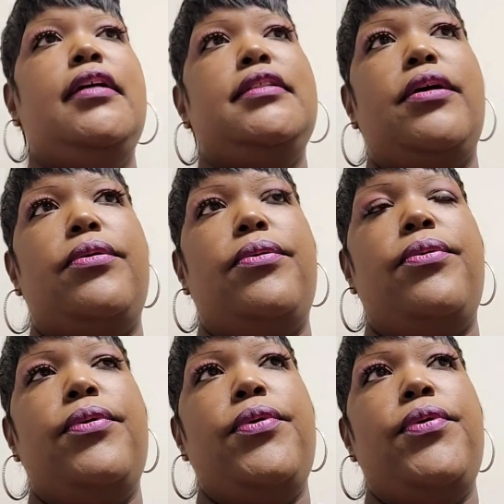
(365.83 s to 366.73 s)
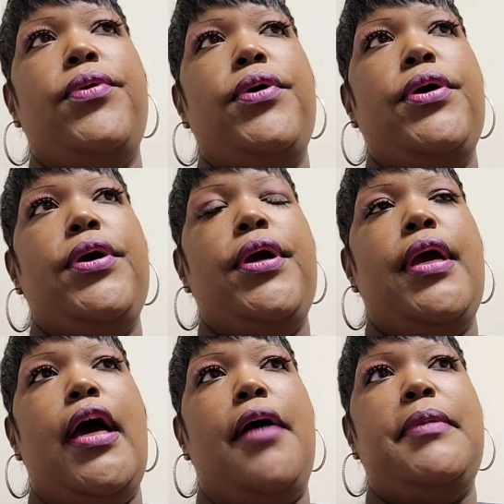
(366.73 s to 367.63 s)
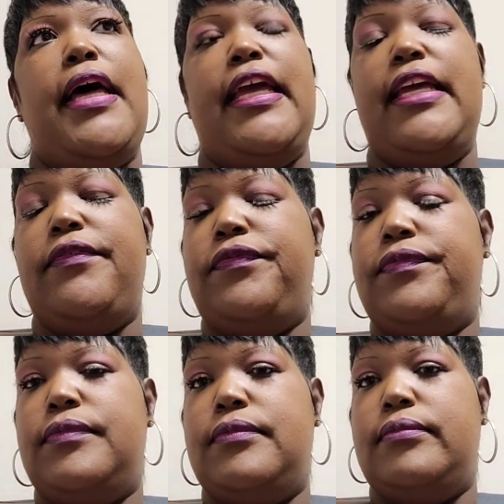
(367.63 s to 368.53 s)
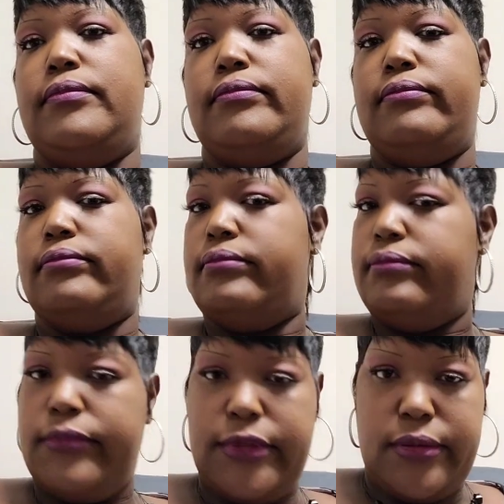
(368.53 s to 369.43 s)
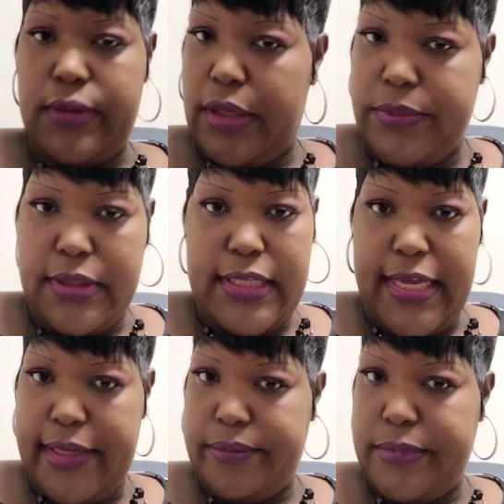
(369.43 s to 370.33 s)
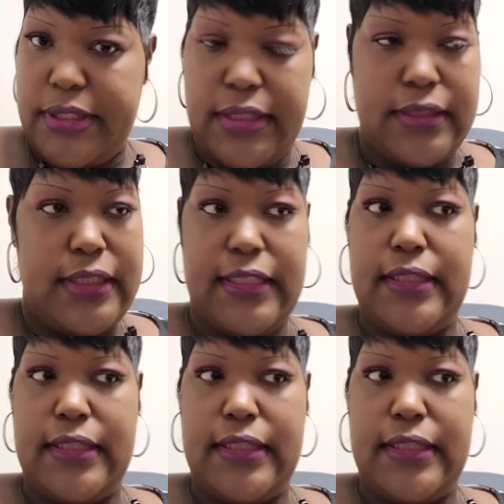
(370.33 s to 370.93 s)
So I'm like, if they would have let me,